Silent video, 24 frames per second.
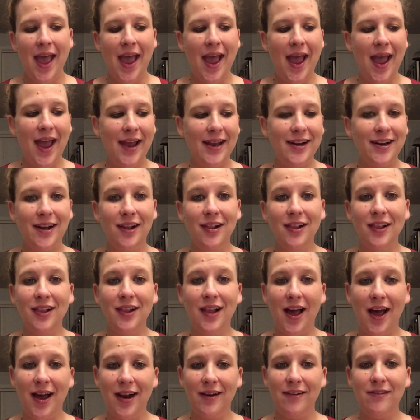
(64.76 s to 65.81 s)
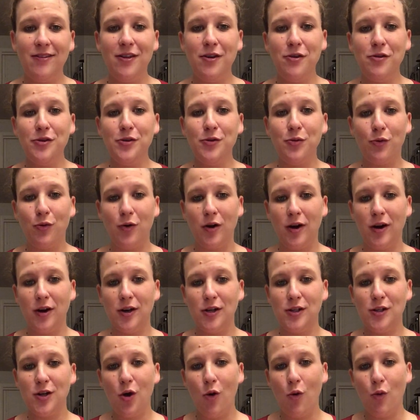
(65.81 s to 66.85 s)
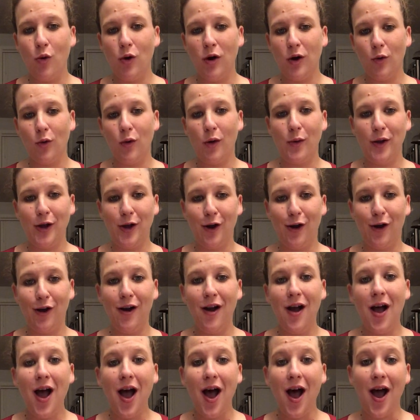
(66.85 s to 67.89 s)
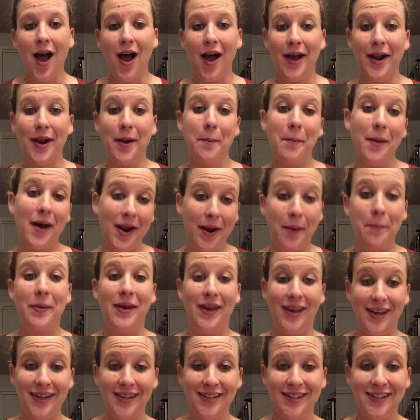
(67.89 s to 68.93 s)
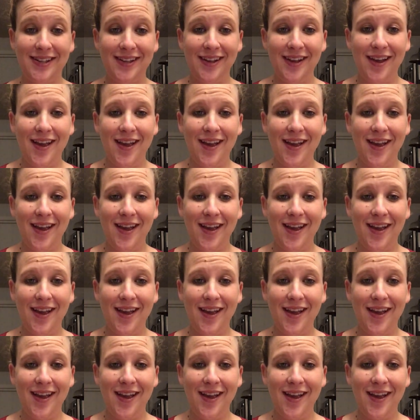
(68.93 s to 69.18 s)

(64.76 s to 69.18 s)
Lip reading: And a lot of those words were what we call onomatopoeias.